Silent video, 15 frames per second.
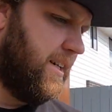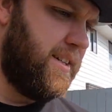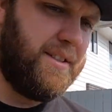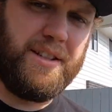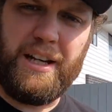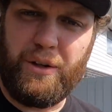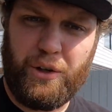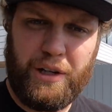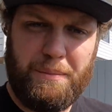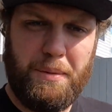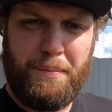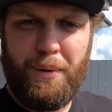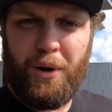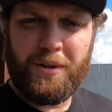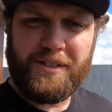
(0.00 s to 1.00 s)
So yeah, got a couple of
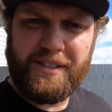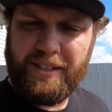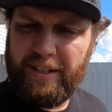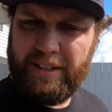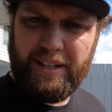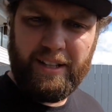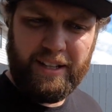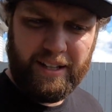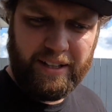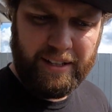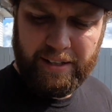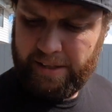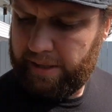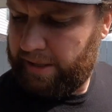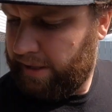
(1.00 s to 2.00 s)
pots in
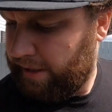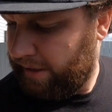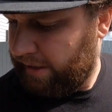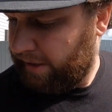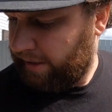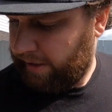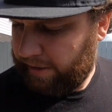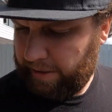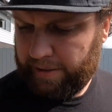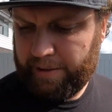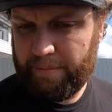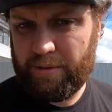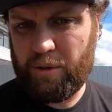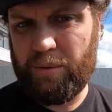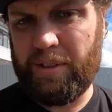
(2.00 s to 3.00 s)
there,
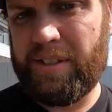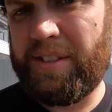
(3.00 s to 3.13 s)
doing a